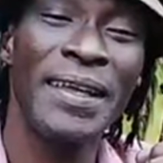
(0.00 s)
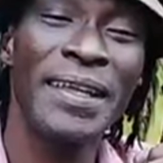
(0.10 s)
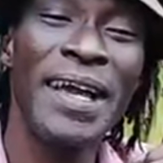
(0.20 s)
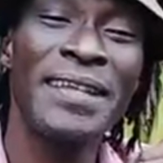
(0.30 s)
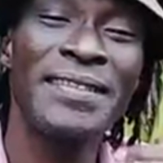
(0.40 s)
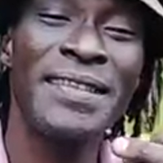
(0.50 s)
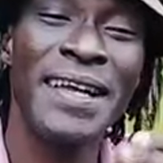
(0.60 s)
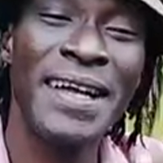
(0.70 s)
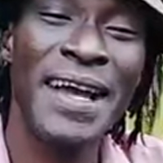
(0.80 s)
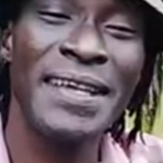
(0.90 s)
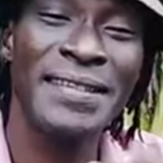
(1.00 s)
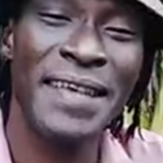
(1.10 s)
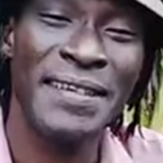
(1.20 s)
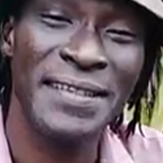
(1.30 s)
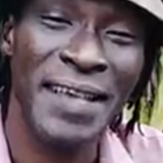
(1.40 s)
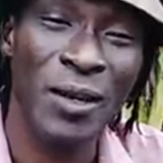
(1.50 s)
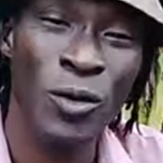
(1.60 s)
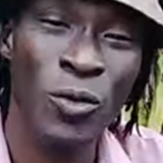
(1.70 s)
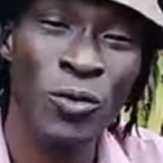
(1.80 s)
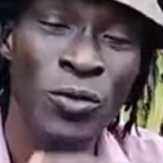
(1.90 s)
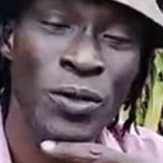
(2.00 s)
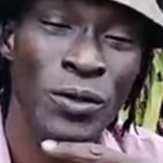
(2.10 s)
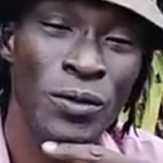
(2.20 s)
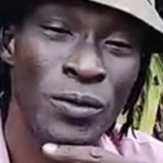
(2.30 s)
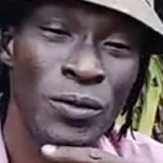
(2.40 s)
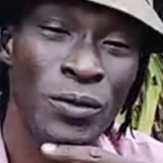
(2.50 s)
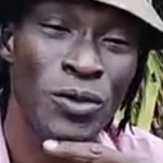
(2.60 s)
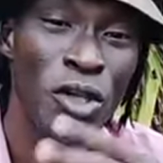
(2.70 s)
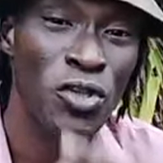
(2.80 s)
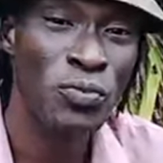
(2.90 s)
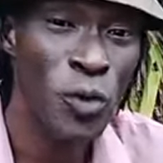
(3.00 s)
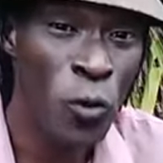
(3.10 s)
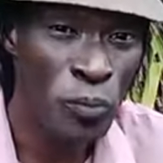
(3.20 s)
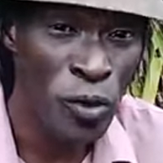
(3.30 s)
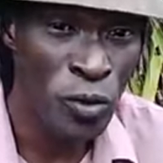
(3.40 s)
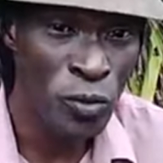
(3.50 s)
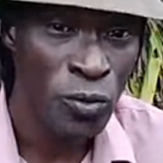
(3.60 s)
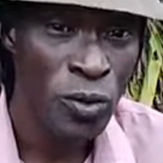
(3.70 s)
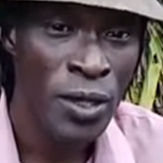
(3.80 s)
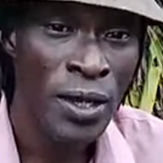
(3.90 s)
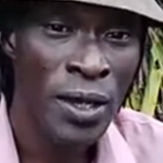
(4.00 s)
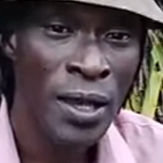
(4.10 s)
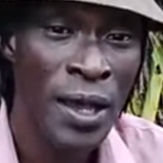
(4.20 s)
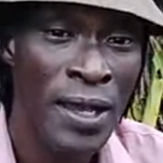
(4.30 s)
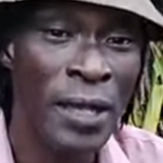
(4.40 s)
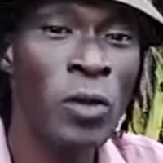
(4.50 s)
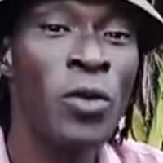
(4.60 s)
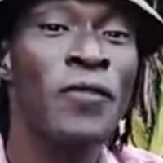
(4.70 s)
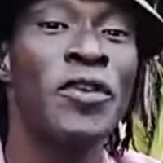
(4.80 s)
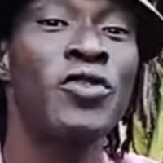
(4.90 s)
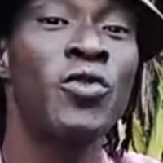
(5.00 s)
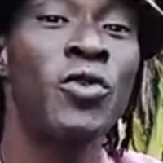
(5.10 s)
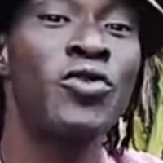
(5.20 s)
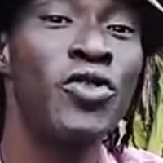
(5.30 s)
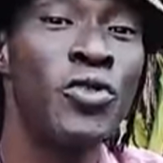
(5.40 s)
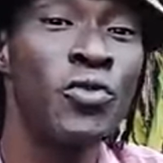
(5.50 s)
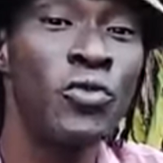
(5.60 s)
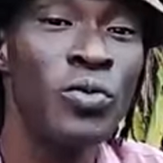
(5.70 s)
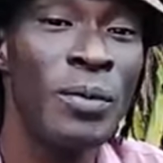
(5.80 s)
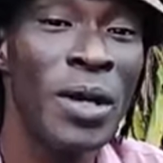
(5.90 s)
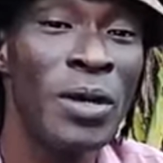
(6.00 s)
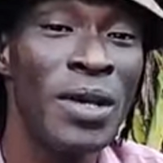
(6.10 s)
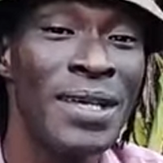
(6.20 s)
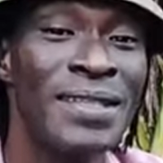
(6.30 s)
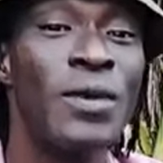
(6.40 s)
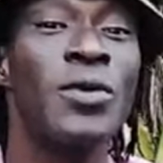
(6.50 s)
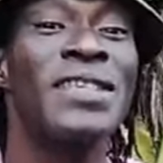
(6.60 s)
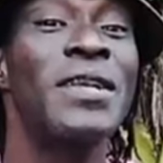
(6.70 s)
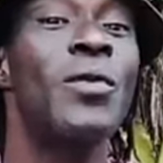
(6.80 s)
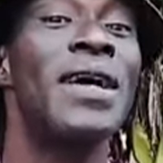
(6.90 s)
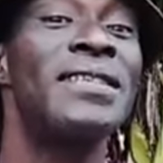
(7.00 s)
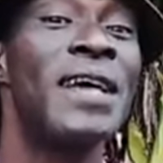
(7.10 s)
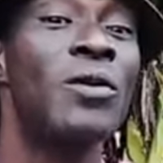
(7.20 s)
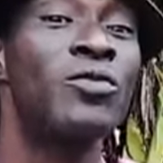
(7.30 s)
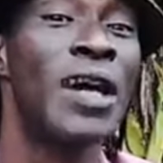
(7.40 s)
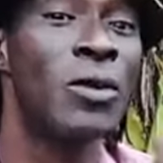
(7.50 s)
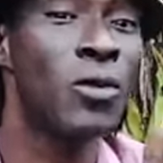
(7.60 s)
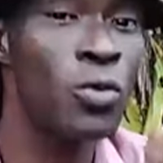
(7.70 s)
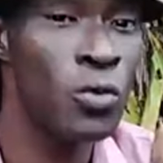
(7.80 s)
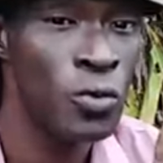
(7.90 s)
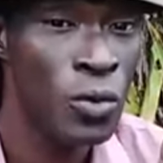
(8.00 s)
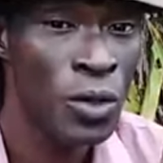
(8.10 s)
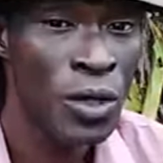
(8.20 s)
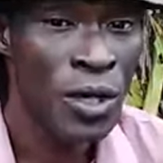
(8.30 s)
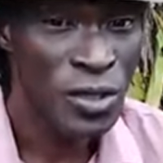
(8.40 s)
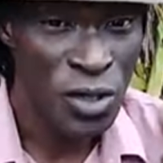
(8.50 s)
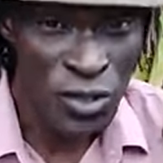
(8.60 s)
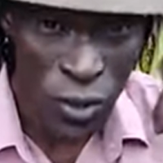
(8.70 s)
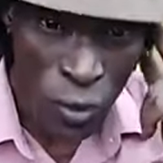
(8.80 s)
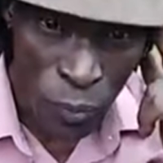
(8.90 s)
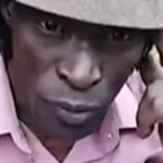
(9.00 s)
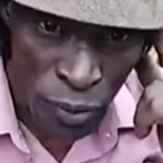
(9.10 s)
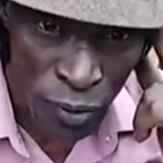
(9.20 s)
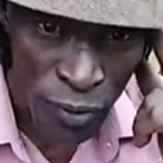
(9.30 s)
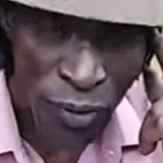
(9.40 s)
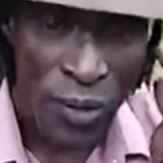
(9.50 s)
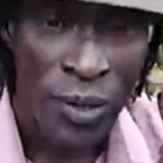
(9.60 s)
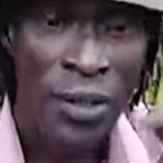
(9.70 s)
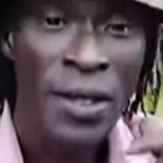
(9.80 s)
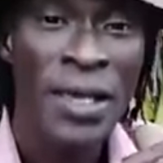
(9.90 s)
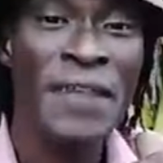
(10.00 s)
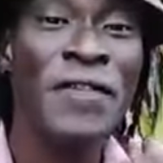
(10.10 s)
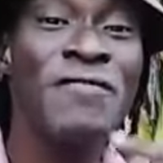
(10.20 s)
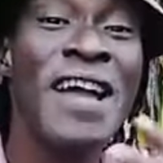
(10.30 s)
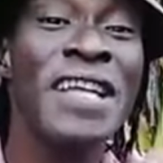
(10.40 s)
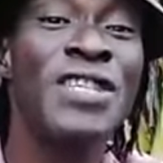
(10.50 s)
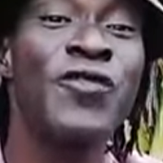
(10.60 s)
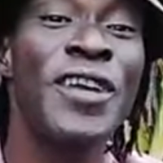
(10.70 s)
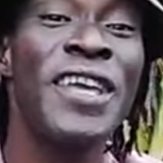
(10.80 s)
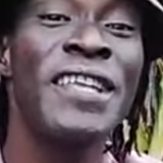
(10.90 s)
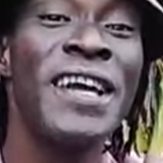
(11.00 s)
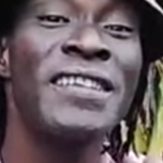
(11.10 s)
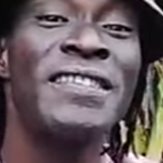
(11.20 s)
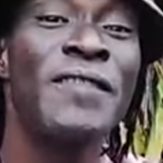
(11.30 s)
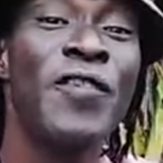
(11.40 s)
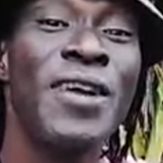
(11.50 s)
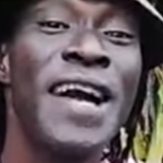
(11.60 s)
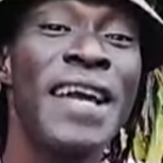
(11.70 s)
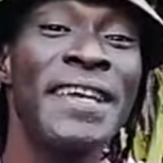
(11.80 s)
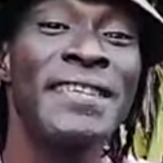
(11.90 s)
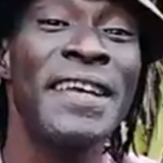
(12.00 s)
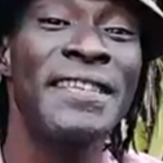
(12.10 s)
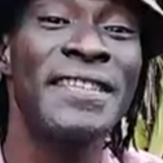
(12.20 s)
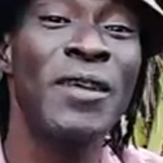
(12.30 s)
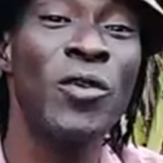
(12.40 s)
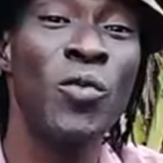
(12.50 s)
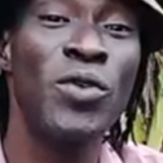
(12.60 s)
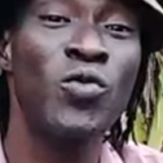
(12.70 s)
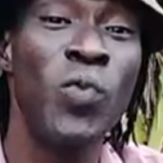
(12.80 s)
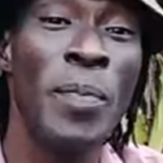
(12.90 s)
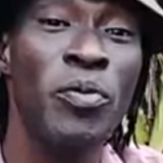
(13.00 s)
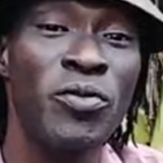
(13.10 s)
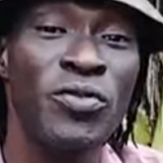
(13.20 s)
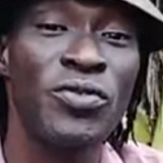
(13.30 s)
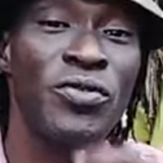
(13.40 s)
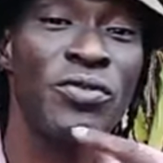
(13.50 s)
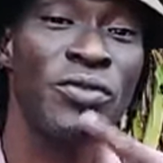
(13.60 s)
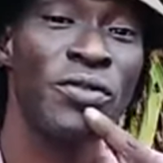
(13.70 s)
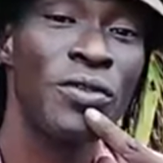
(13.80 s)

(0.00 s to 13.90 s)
guineans can carry inside salon just my opinion oh. and i don't know if this continue take inside the white house i don't know just an opinion. If he writes for Guineans, they for inside Salon with weapons,